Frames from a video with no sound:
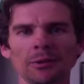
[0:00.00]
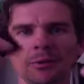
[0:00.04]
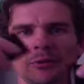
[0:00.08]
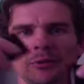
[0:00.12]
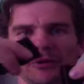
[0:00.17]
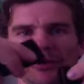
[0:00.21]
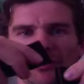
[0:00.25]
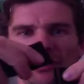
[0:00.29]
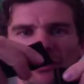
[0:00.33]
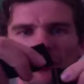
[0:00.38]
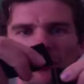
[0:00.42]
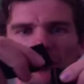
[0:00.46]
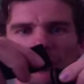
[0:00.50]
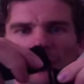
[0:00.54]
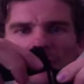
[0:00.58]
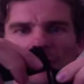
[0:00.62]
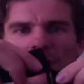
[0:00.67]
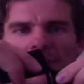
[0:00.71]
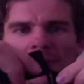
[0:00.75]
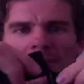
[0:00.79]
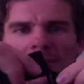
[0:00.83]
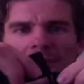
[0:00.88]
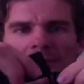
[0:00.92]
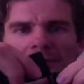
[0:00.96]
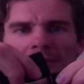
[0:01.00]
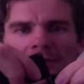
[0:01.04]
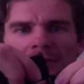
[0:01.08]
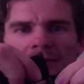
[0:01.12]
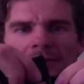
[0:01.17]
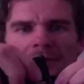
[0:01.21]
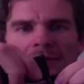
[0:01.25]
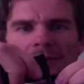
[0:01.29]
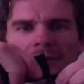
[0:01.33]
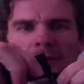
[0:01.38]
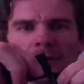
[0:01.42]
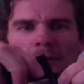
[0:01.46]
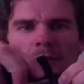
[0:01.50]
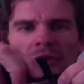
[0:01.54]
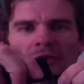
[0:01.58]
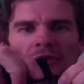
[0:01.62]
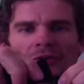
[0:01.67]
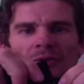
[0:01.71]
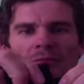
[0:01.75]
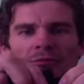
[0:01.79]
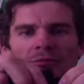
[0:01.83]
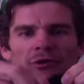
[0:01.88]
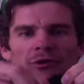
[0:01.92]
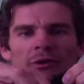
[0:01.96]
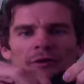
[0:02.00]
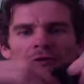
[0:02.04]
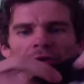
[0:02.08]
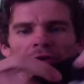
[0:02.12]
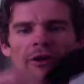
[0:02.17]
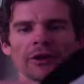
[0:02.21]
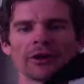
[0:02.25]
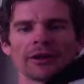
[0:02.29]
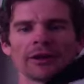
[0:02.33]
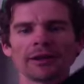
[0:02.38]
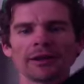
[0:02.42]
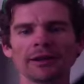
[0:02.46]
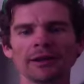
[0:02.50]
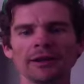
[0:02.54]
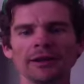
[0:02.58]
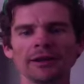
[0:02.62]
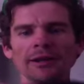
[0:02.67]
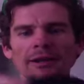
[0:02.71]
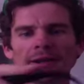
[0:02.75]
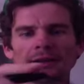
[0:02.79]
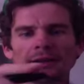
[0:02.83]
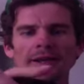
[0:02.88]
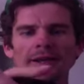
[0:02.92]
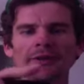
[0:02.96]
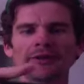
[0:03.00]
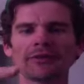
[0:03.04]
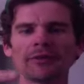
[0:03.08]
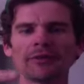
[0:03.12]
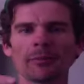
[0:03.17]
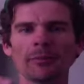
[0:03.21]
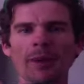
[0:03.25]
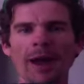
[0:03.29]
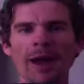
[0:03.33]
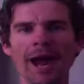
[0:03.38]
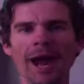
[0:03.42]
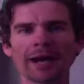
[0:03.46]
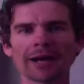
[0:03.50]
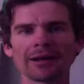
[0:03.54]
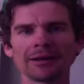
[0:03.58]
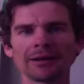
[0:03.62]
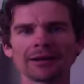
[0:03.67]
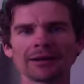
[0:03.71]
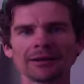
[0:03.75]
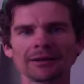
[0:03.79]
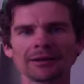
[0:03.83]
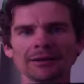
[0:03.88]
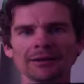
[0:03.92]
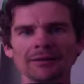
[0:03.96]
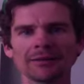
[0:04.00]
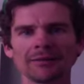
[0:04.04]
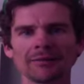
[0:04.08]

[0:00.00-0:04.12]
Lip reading: It's got the little clip. What's improved on it is the back,